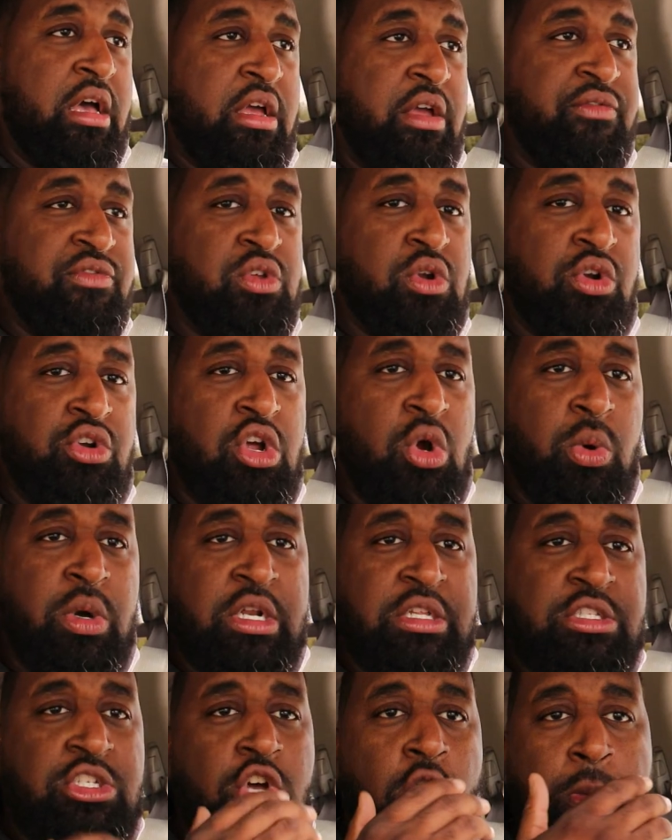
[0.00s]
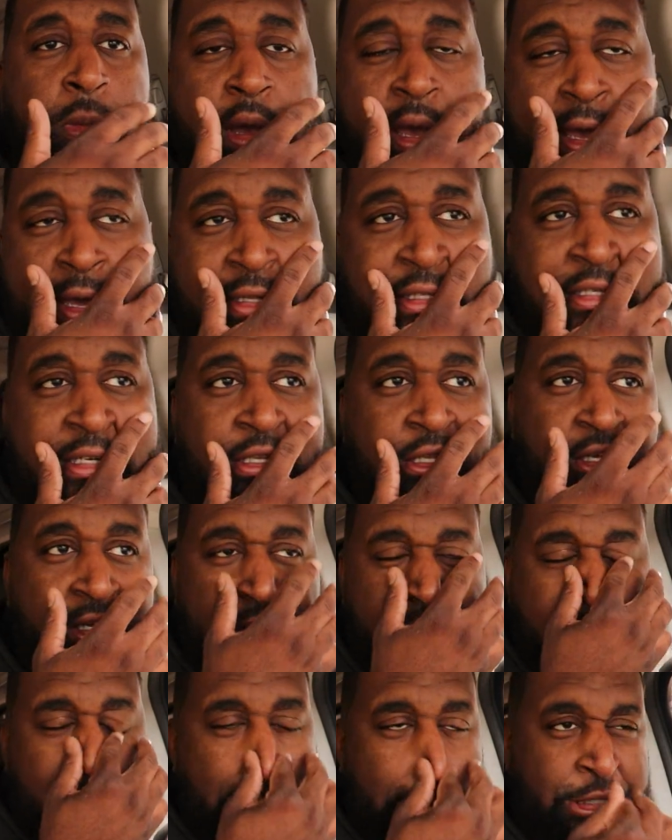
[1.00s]
If you don't know what a tow behind tiller
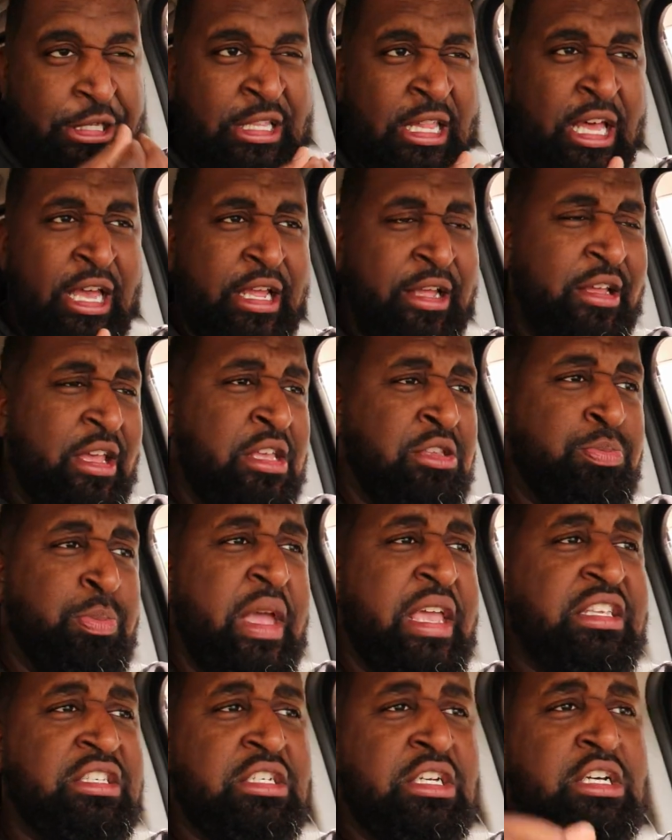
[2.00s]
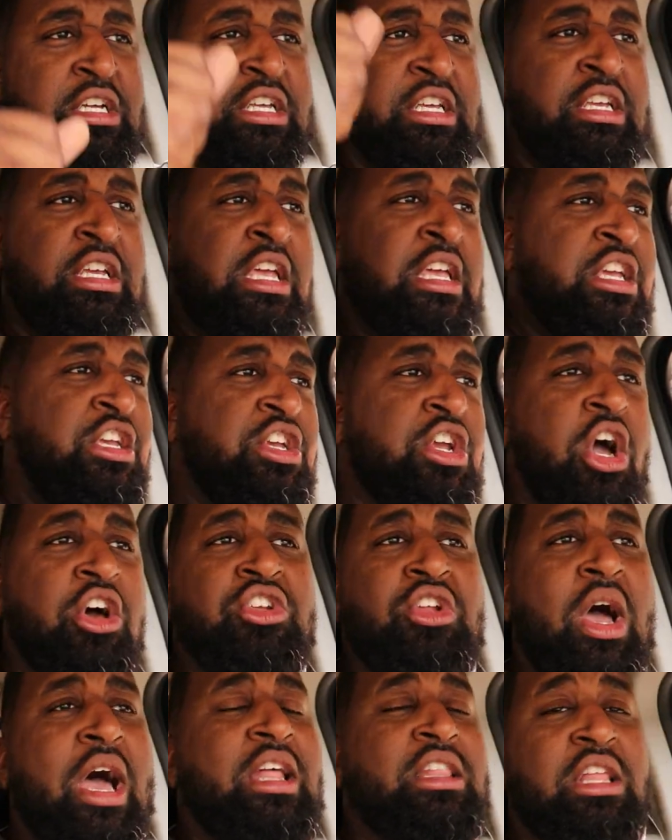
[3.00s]
is, it's like, it's basically, y'all
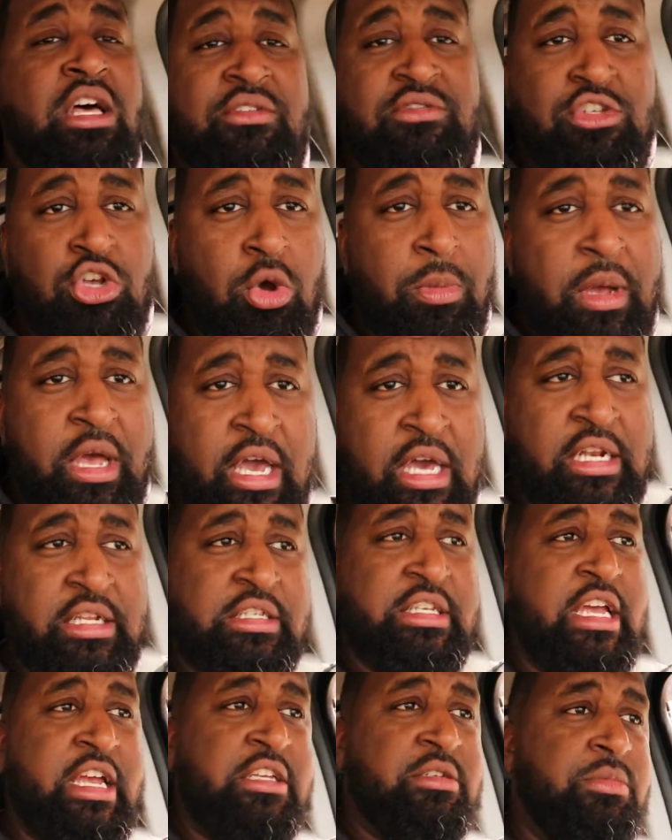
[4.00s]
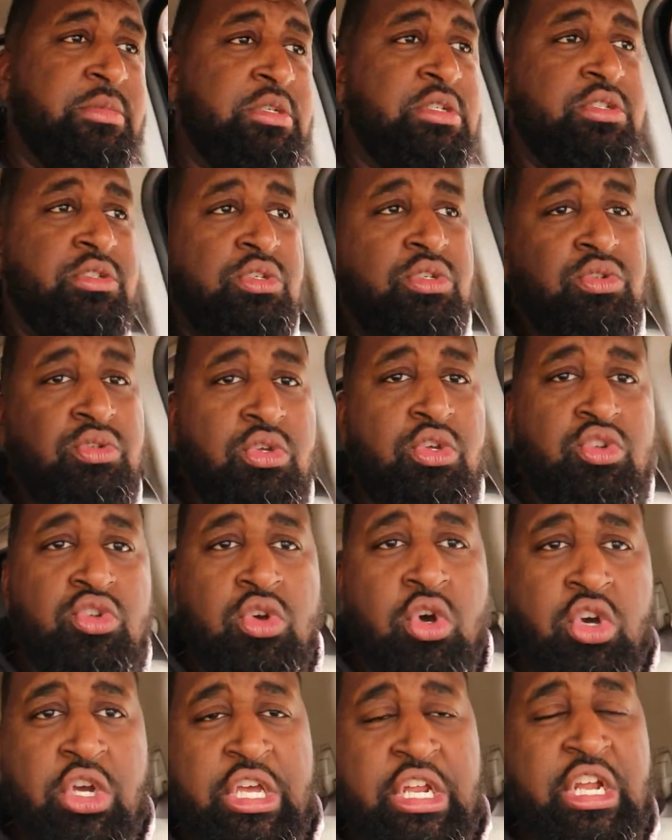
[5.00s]
know I love tow behind attachments. You
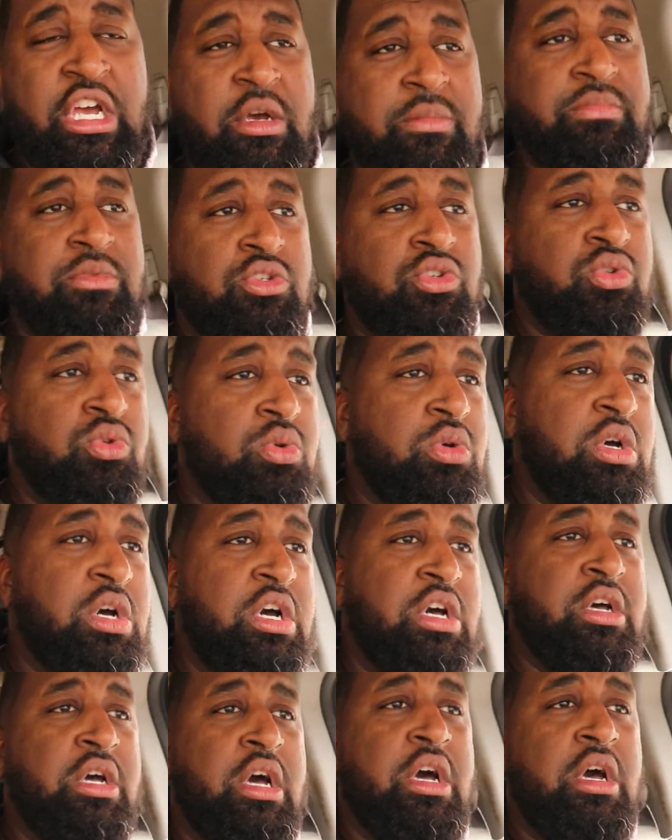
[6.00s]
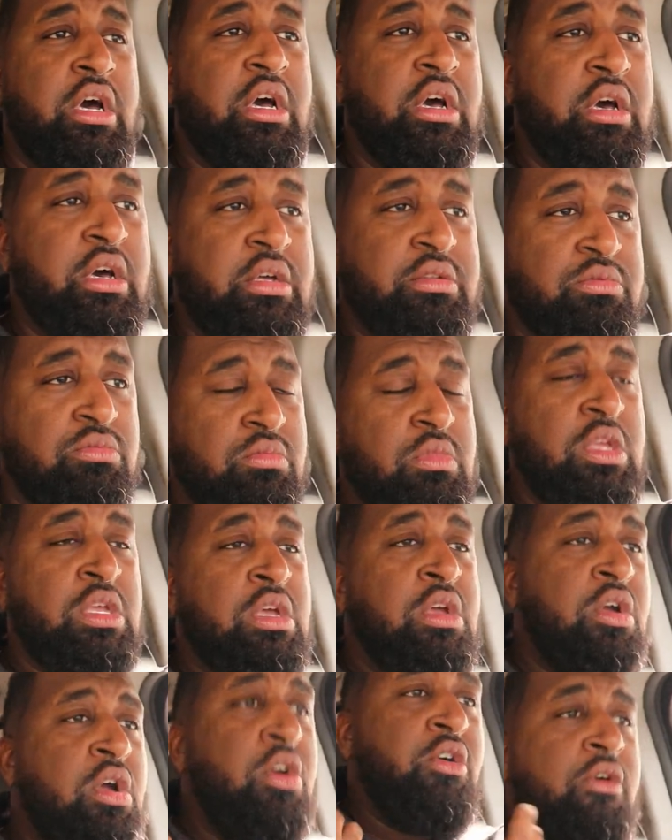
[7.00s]
hook it up to a
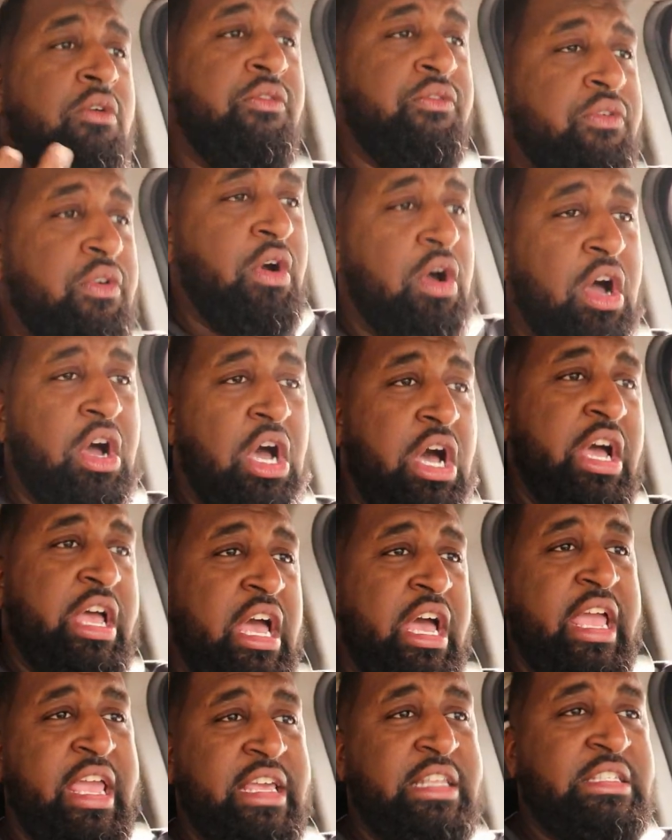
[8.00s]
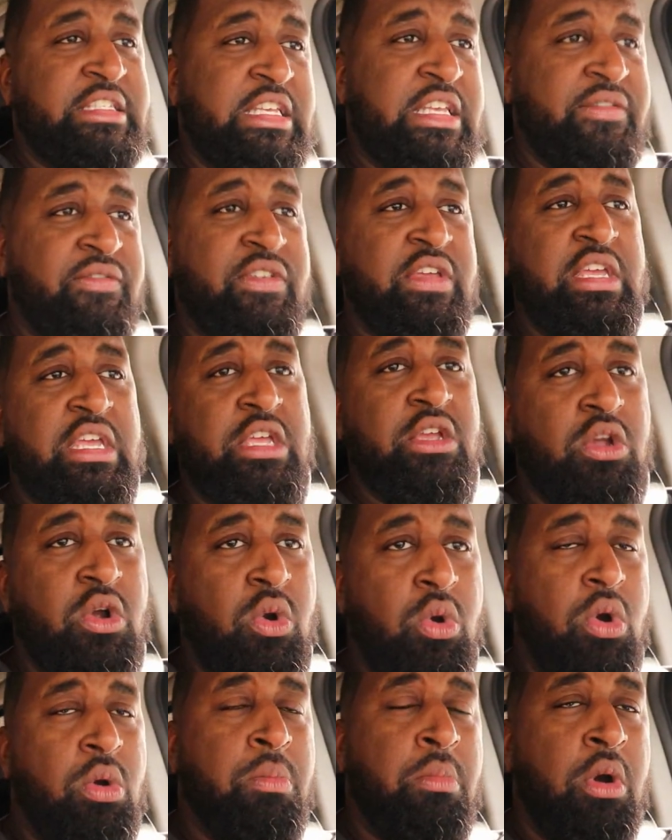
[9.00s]
ATV
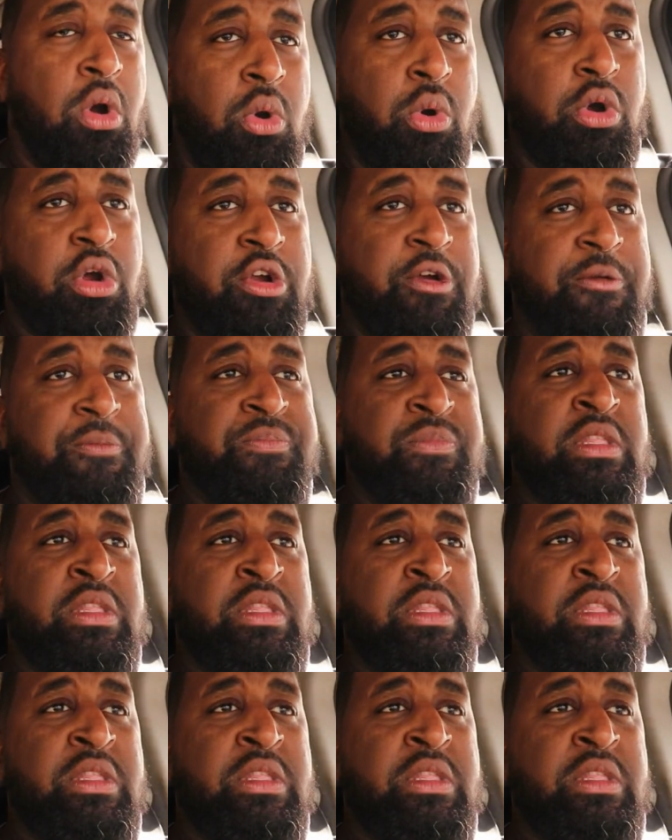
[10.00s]
or mower,